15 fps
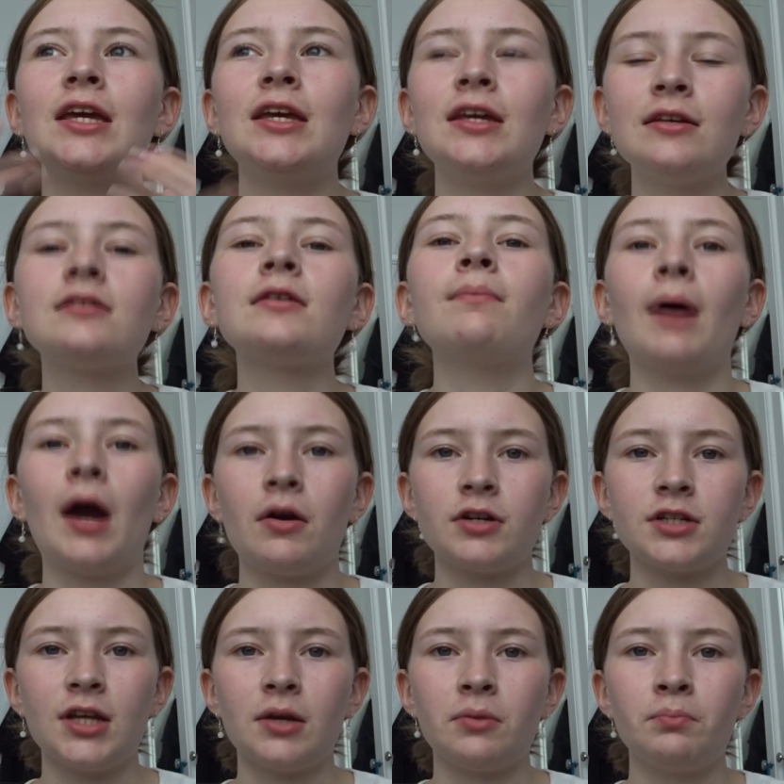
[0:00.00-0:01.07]
is
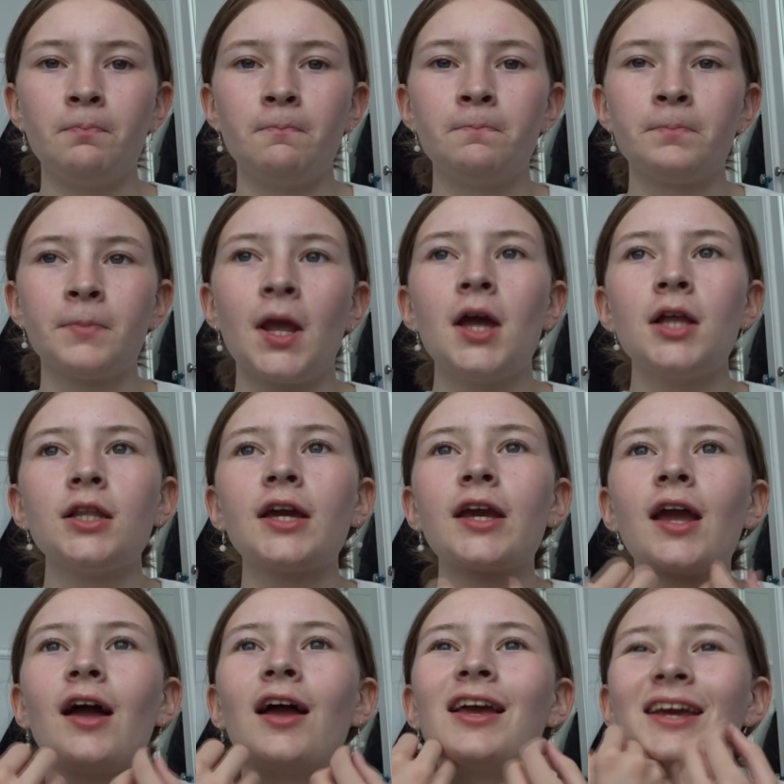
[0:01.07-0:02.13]
embarrassing. Like,